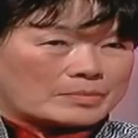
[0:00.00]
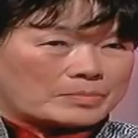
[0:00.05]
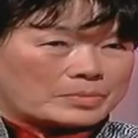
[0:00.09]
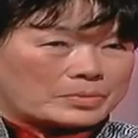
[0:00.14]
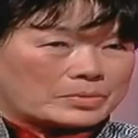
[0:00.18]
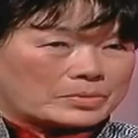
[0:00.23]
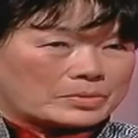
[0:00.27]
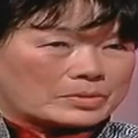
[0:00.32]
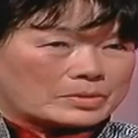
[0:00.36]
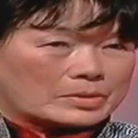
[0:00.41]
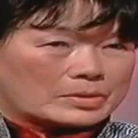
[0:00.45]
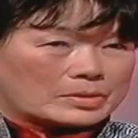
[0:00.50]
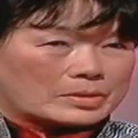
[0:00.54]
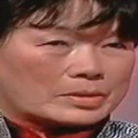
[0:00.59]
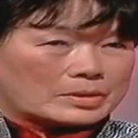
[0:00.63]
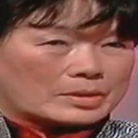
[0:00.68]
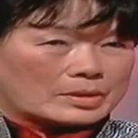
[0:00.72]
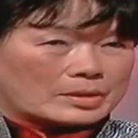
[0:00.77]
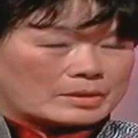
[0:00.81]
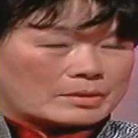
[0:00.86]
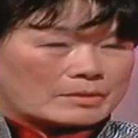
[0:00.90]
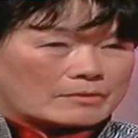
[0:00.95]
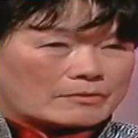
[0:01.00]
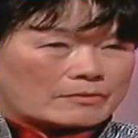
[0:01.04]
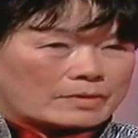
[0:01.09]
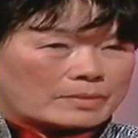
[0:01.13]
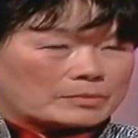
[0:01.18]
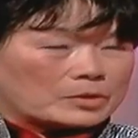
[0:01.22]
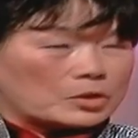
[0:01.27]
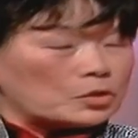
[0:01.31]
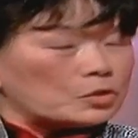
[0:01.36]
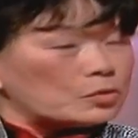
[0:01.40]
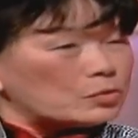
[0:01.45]
book
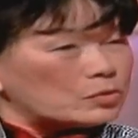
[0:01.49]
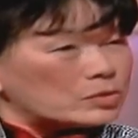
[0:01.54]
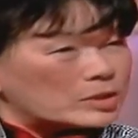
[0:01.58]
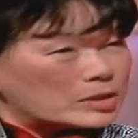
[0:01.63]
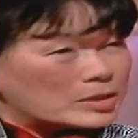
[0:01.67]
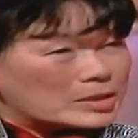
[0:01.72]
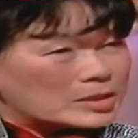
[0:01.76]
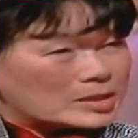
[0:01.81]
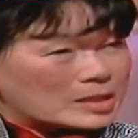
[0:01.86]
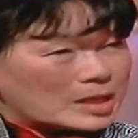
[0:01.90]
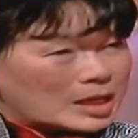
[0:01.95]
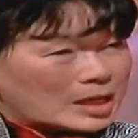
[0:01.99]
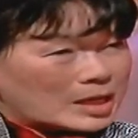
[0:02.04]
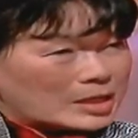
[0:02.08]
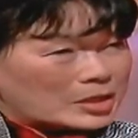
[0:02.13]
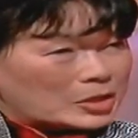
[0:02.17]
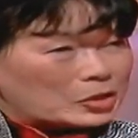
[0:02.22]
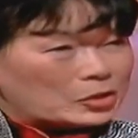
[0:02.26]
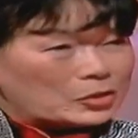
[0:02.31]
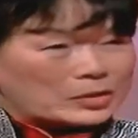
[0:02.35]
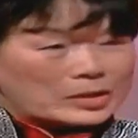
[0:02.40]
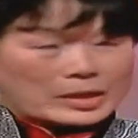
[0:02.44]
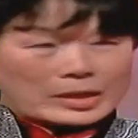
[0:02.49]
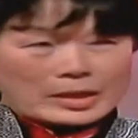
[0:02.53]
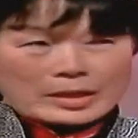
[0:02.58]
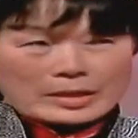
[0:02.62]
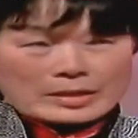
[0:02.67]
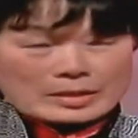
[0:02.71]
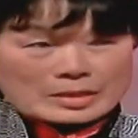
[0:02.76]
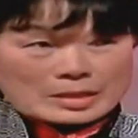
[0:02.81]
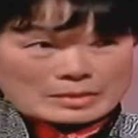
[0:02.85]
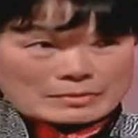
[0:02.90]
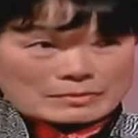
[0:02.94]
from the loser's side, looking
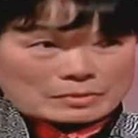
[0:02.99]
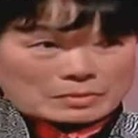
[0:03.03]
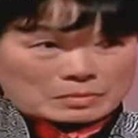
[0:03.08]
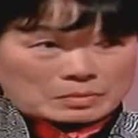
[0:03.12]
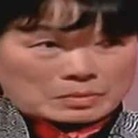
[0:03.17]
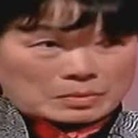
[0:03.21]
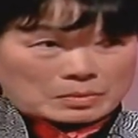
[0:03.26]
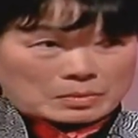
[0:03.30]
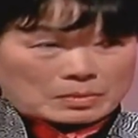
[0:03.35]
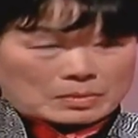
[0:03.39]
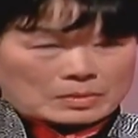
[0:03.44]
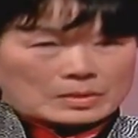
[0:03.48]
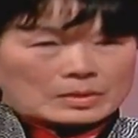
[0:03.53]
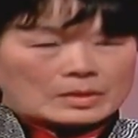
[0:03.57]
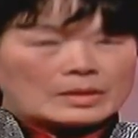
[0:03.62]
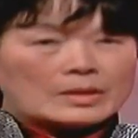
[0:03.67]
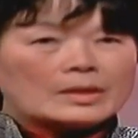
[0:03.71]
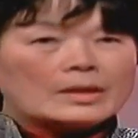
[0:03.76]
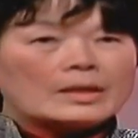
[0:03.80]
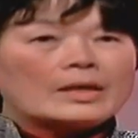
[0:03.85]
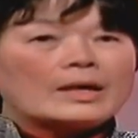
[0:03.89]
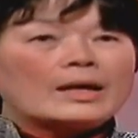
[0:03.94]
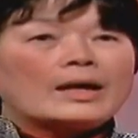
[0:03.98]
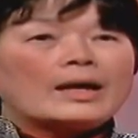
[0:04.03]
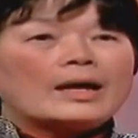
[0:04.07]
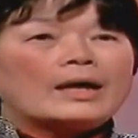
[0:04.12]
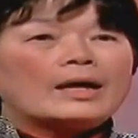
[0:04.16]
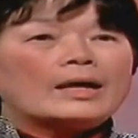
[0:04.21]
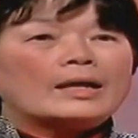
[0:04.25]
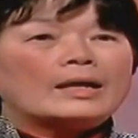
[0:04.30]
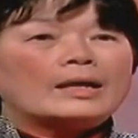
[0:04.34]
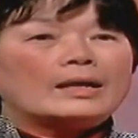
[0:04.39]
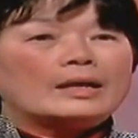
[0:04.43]
at the Civil War
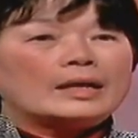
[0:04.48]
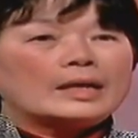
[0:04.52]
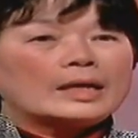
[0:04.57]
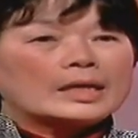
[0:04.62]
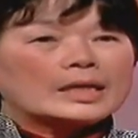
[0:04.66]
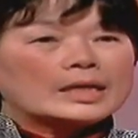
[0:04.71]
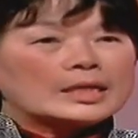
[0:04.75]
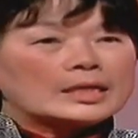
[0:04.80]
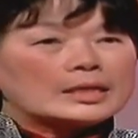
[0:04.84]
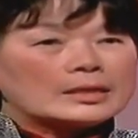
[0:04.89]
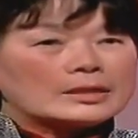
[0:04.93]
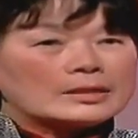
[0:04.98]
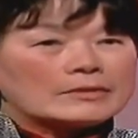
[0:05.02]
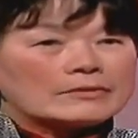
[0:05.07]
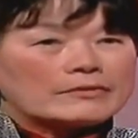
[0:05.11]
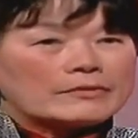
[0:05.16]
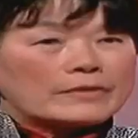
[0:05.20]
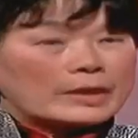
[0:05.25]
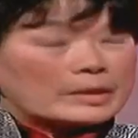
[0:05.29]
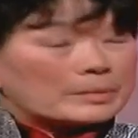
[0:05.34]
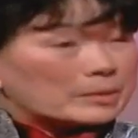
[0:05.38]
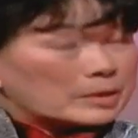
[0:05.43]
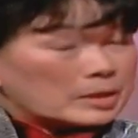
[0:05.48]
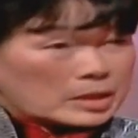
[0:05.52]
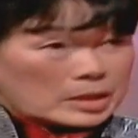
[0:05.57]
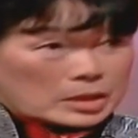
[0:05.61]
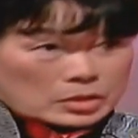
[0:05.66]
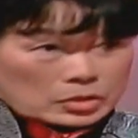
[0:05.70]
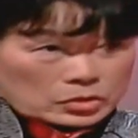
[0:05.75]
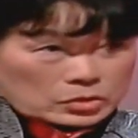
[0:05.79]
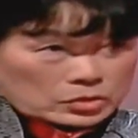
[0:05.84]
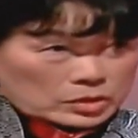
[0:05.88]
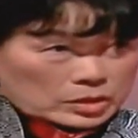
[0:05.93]
and linking the family
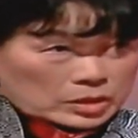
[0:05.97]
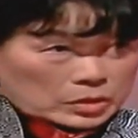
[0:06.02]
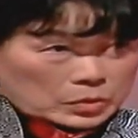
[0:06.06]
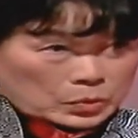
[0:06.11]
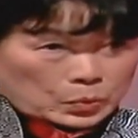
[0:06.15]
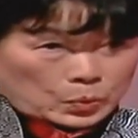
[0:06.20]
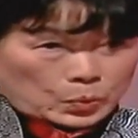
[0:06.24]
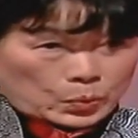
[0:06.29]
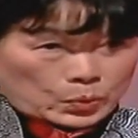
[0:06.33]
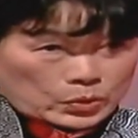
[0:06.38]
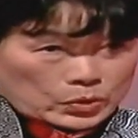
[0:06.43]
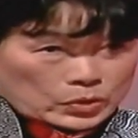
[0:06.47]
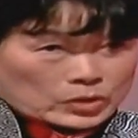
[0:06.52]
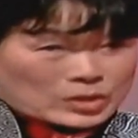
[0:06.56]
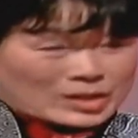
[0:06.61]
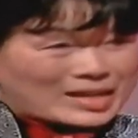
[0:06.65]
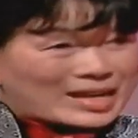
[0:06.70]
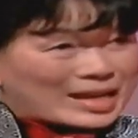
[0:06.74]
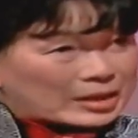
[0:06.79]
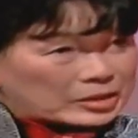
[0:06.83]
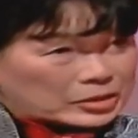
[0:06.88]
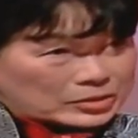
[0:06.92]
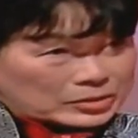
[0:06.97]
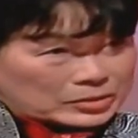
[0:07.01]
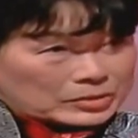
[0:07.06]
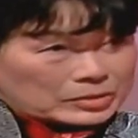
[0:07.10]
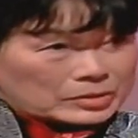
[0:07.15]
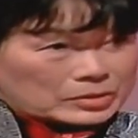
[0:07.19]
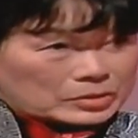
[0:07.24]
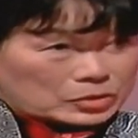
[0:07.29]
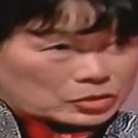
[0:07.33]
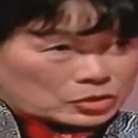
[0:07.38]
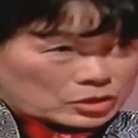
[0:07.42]
history with national
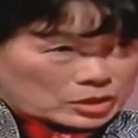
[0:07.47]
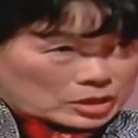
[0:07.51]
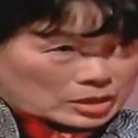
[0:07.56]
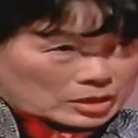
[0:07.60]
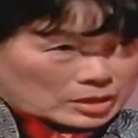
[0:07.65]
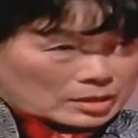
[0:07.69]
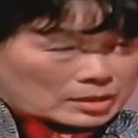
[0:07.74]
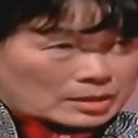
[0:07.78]
history.